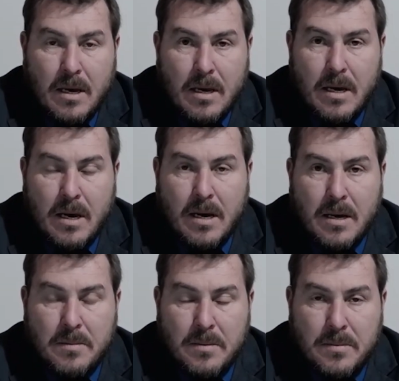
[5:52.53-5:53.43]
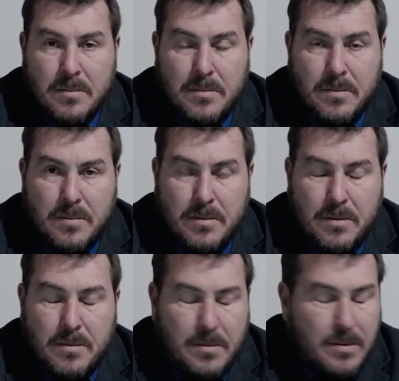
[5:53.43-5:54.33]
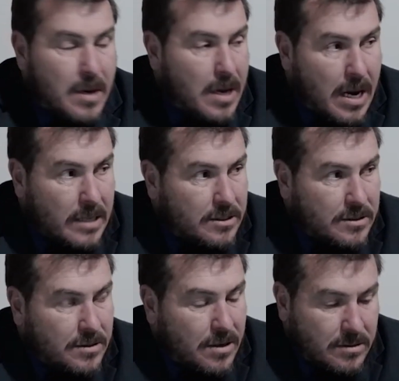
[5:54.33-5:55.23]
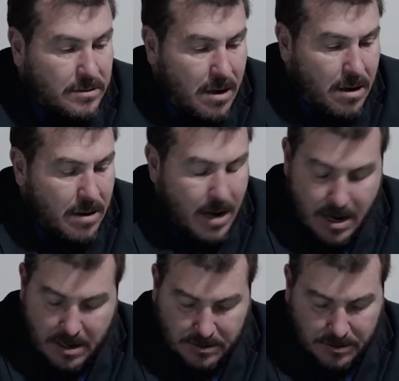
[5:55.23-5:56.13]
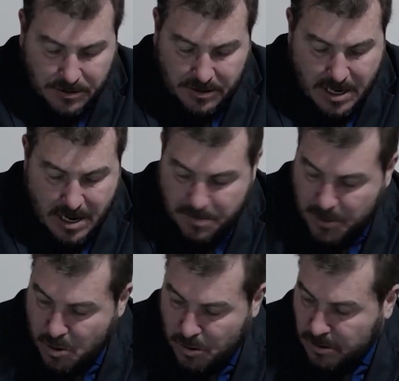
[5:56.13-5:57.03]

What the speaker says: I just don't know how to keep cool,